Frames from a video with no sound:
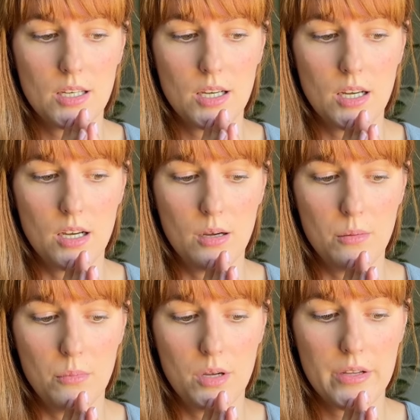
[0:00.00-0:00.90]

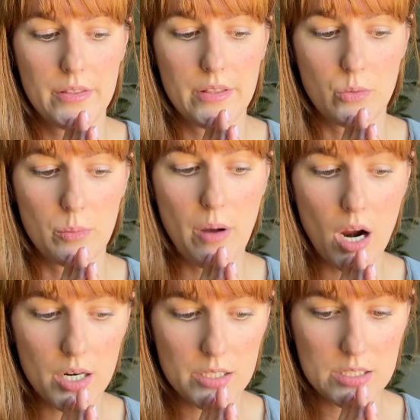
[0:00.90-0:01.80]
um, there were
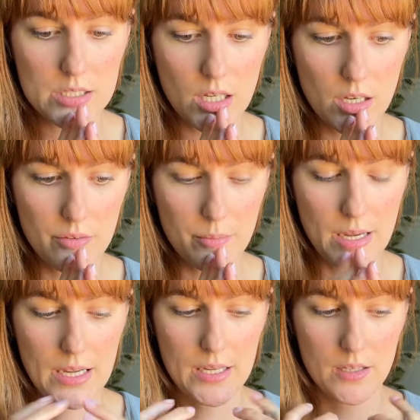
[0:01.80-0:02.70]
parts of
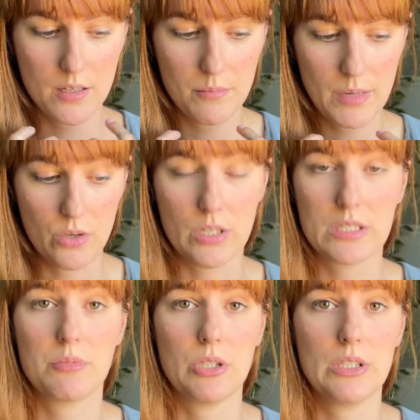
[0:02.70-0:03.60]
my my own
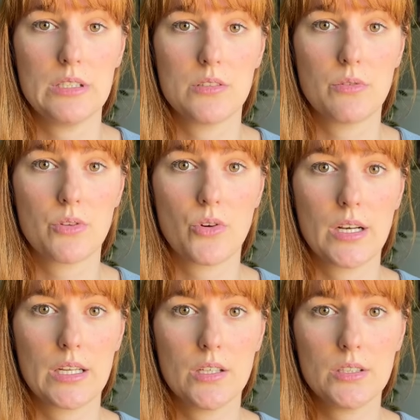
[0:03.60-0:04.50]
experience with
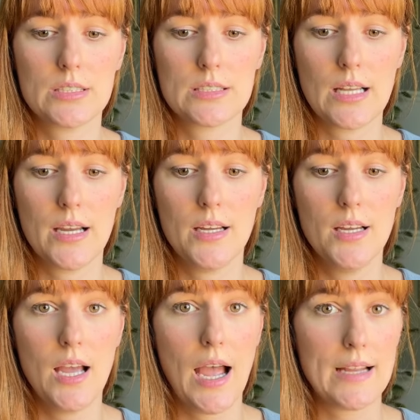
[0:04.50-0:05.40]
chronic illness that
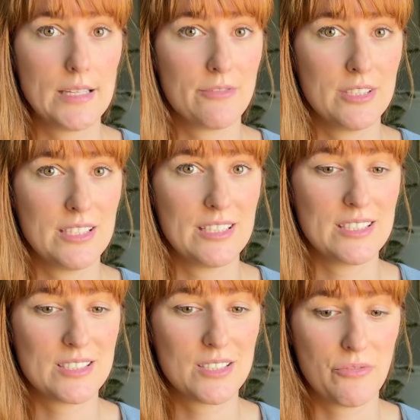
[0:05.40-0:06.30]
I definitely needed
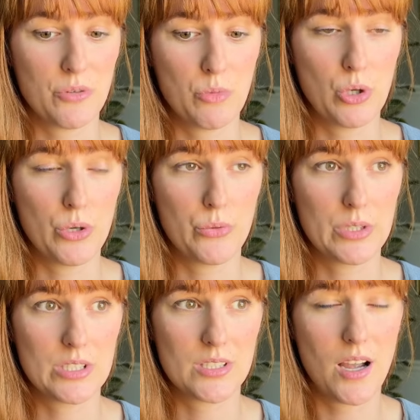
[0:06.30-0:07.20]
to suffer more,
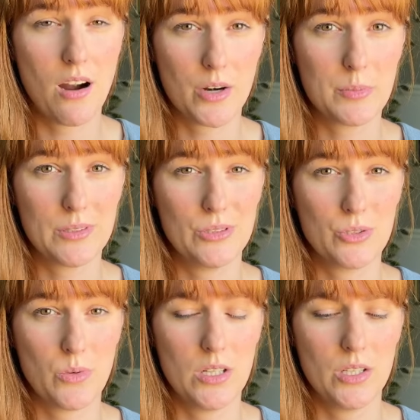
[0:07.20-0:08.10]
which is a hard pill to
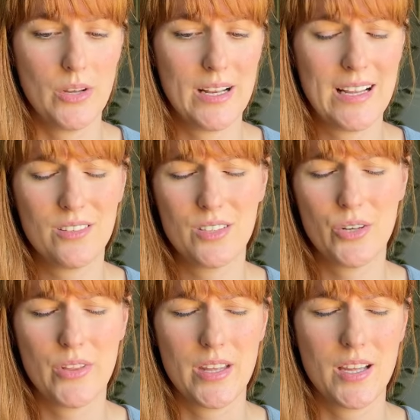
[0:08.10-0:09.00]
swallow. And I don't
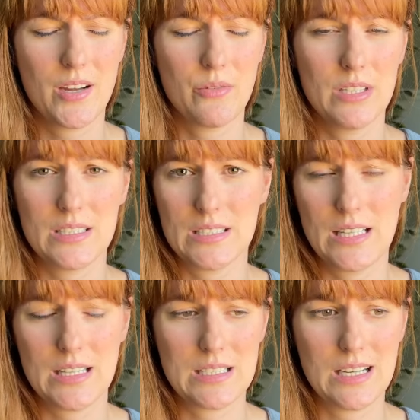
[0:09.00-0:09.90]
know that I realized it
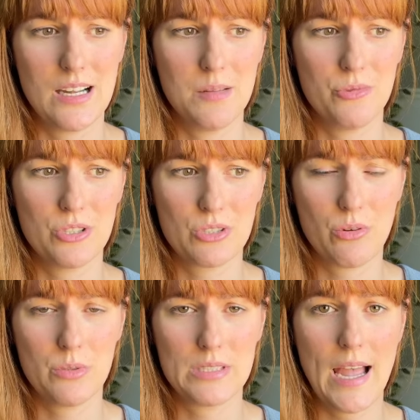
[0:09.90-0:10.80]
at the time; it was just
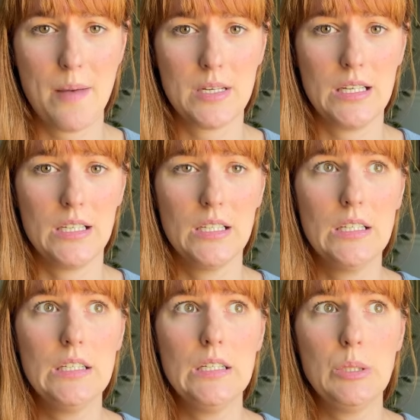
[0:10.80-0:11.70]
what was happening.
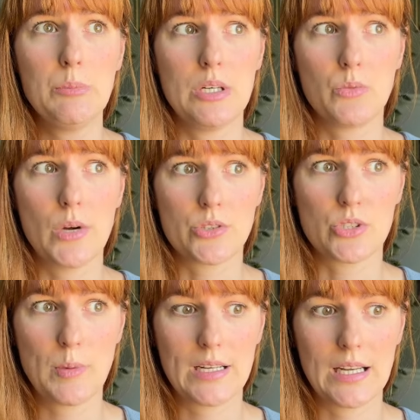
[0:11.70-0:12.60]
But in
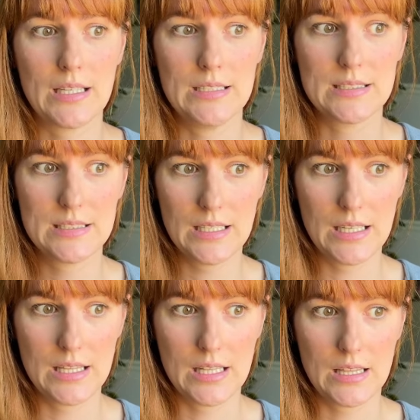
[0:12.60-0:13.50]
retrospect, I can
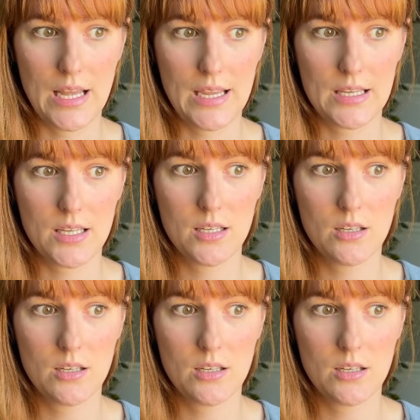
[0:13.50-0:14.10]
see that like